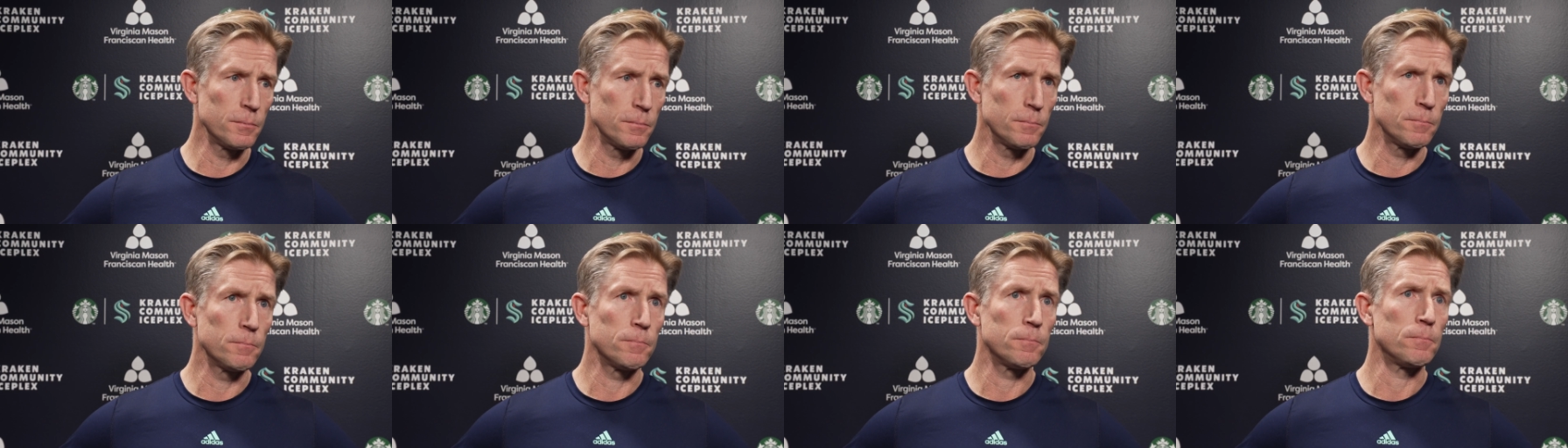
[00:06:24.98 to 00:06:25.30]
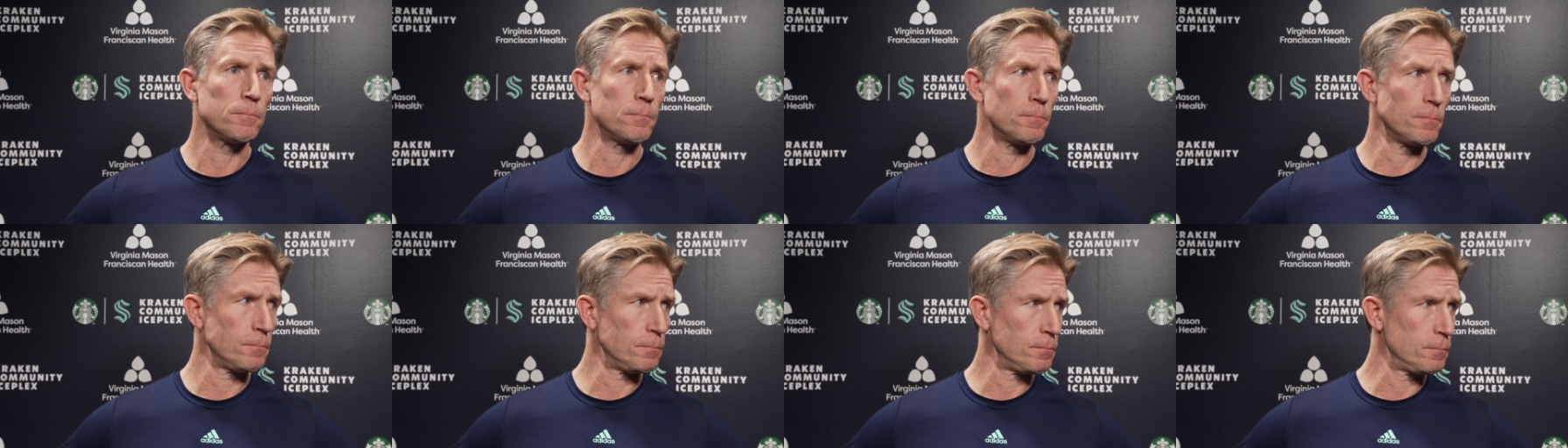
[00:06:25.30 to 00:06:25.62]

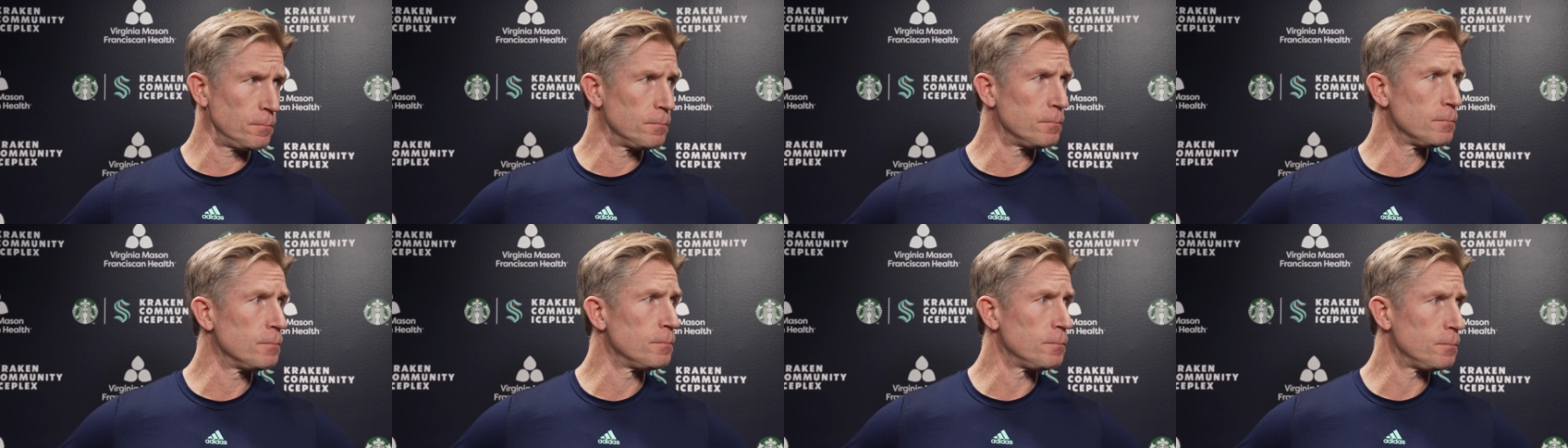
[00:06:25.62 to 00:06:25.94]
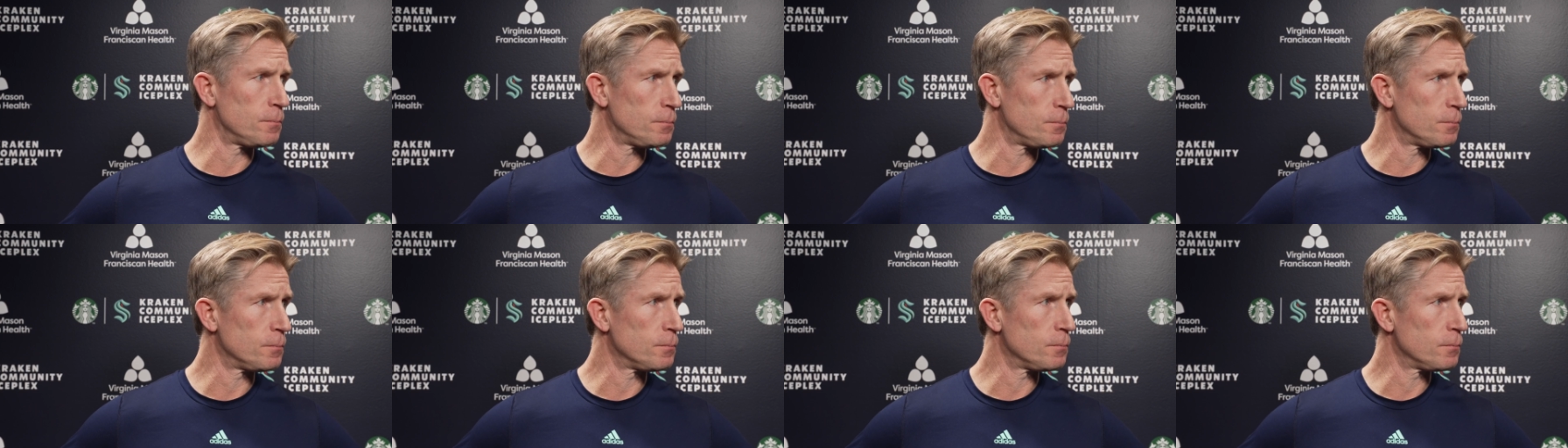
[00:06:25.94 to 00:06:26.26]
Speaking of goalies, we've
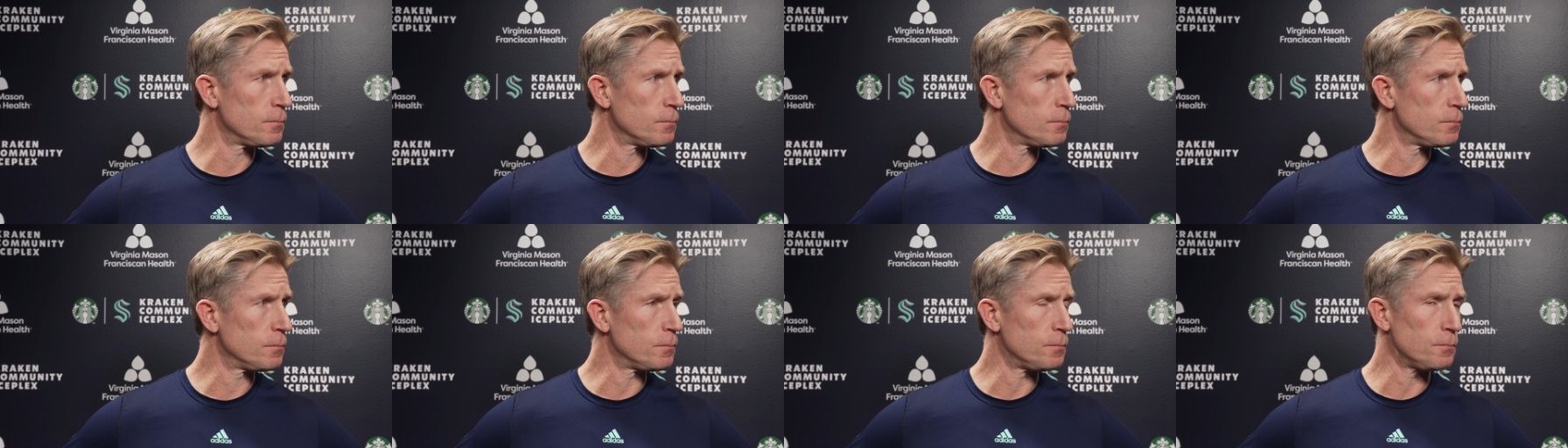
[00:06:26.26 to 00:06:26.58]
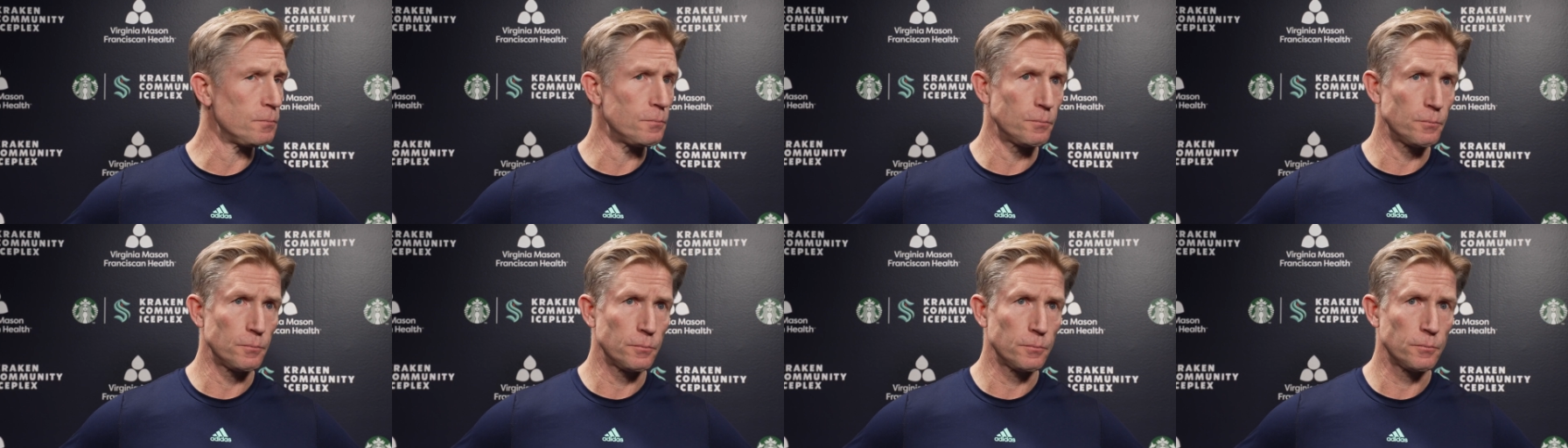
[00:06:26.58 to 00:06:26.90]
noticed Driedger has
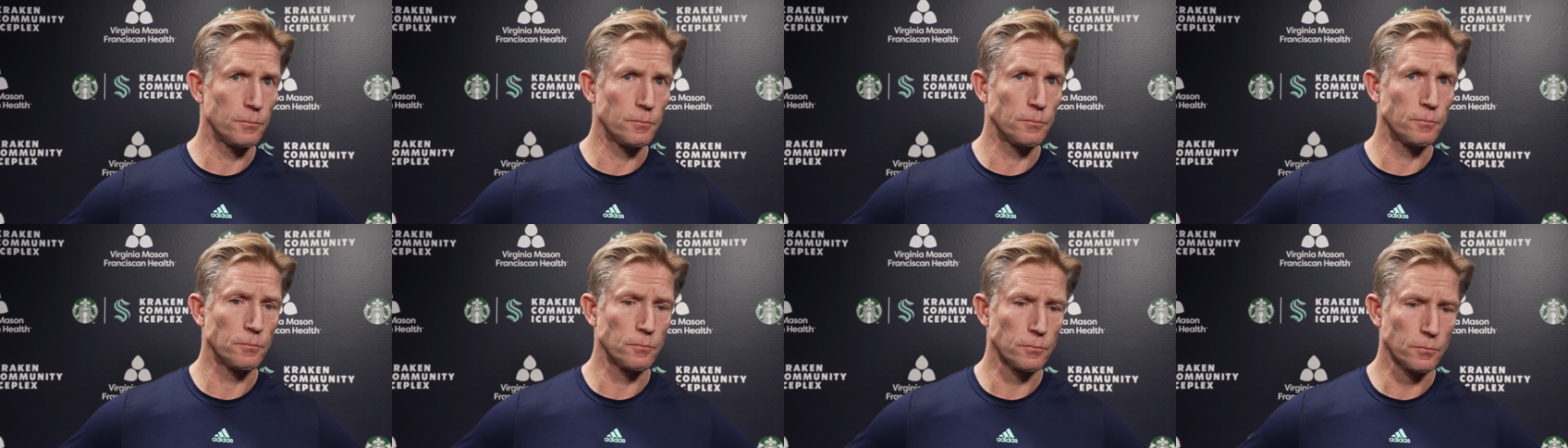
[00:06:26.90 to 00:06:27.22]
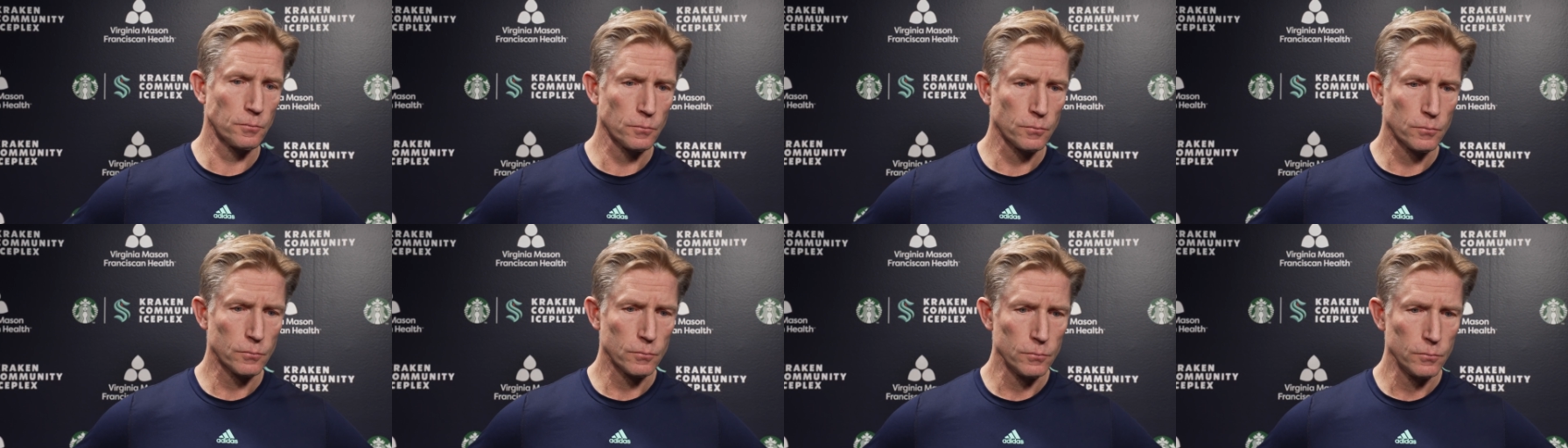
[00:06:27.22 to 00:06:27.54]
been working out.
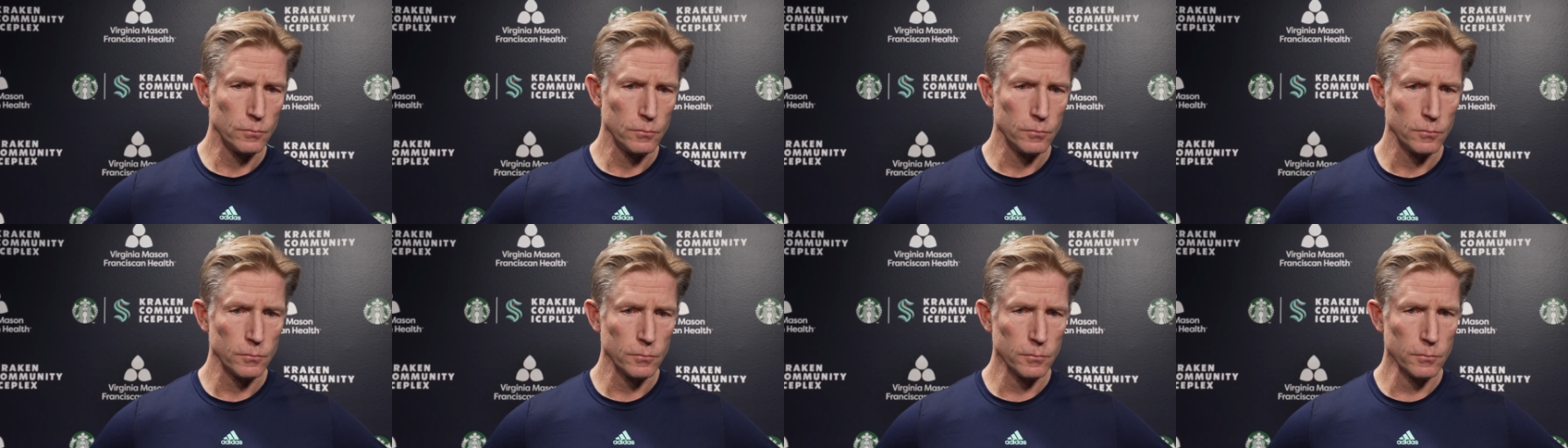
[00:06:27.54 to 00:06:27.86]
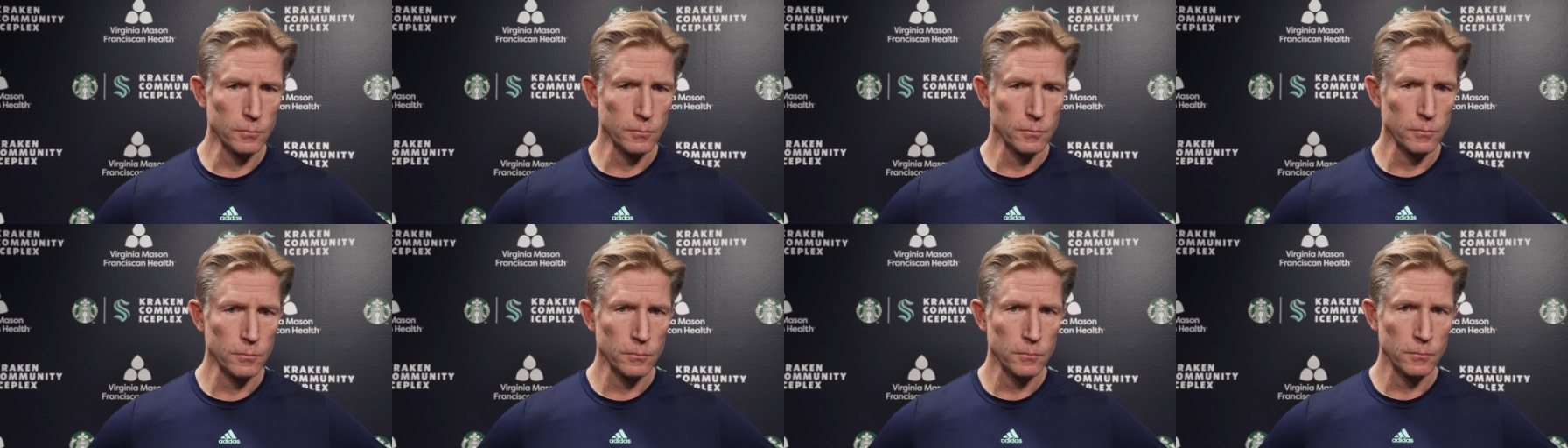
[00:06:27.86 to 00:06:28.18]
Is there any update
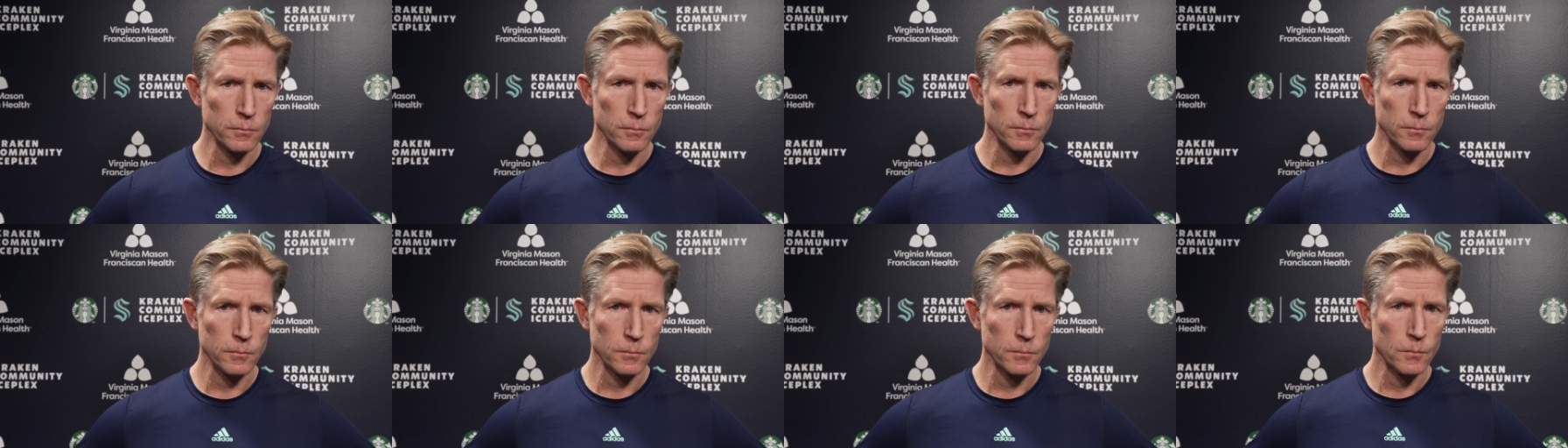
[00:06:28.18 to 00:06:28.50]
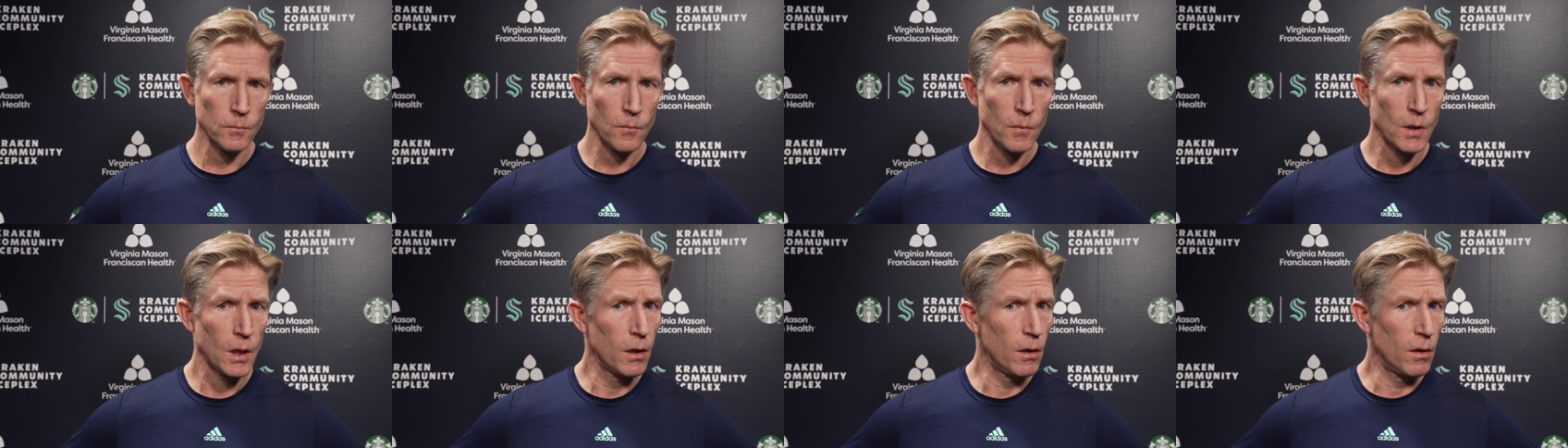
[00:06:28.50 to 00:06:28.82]
on his
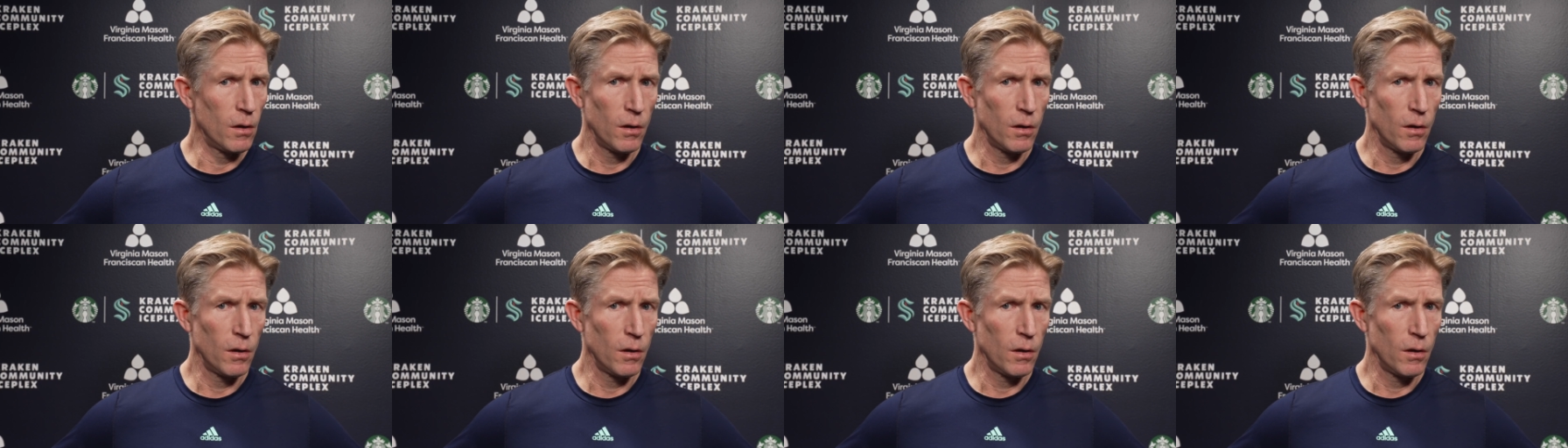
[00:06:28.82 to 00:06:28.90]
progress?